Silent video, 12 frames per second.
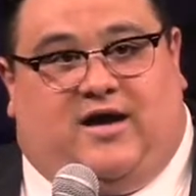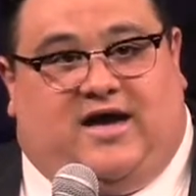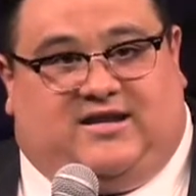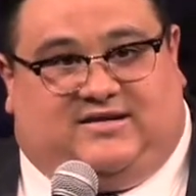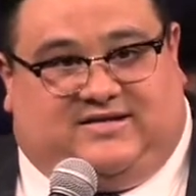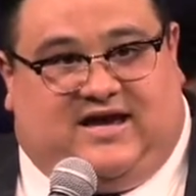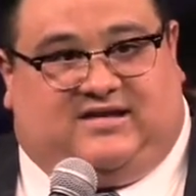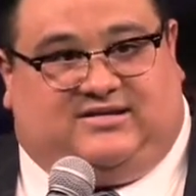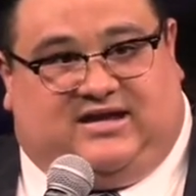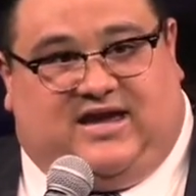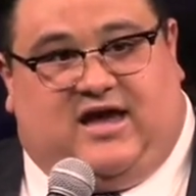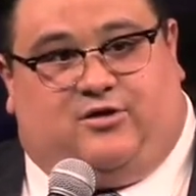ahead and text
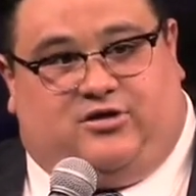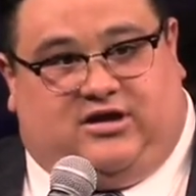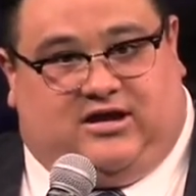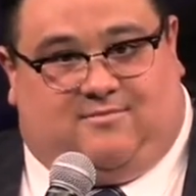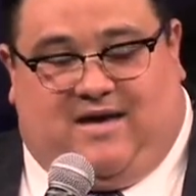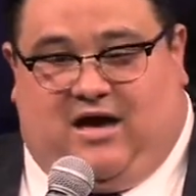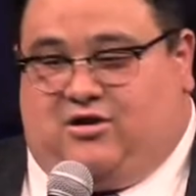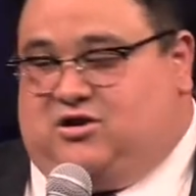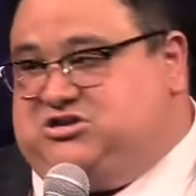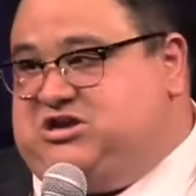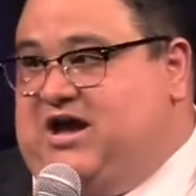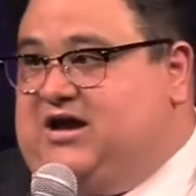again, or you can mail your
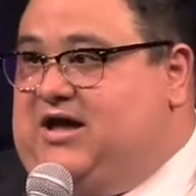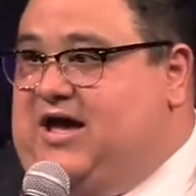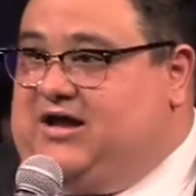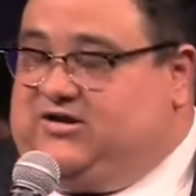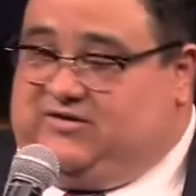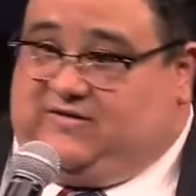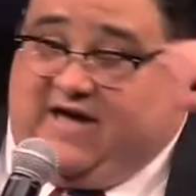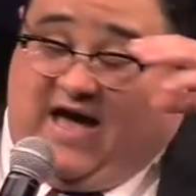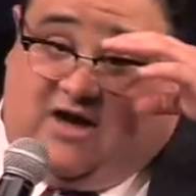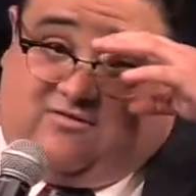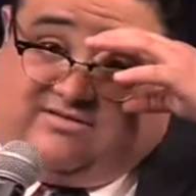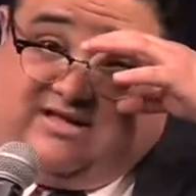check to the
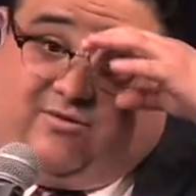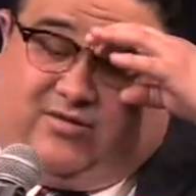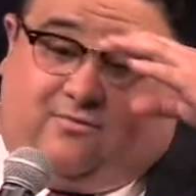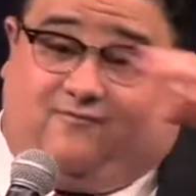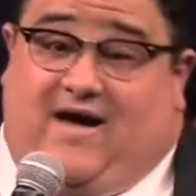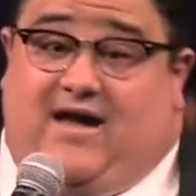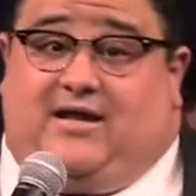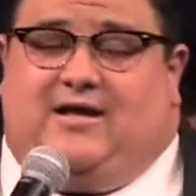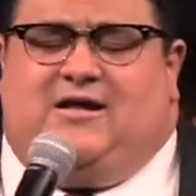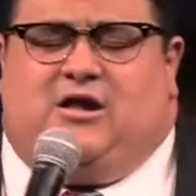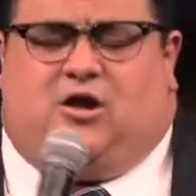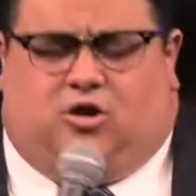address that was provided.
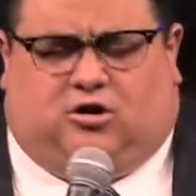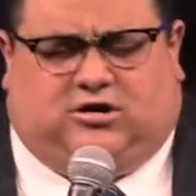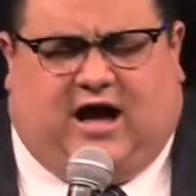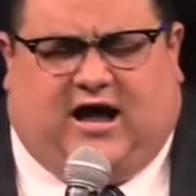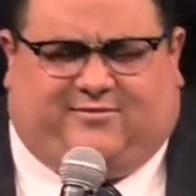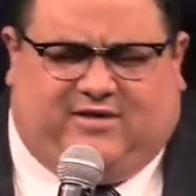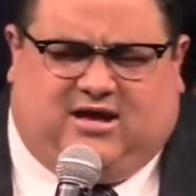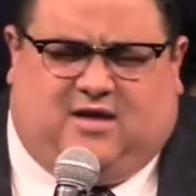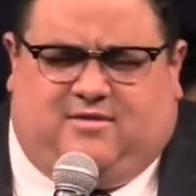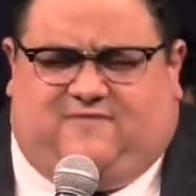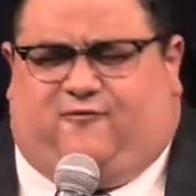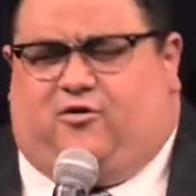Lord God, we come
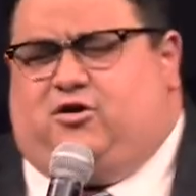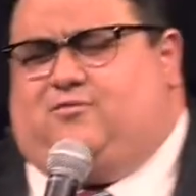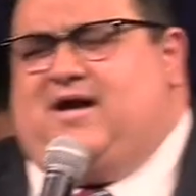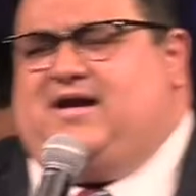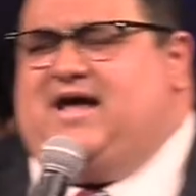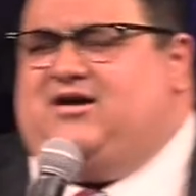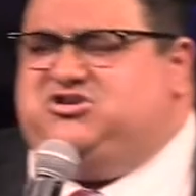before you right now,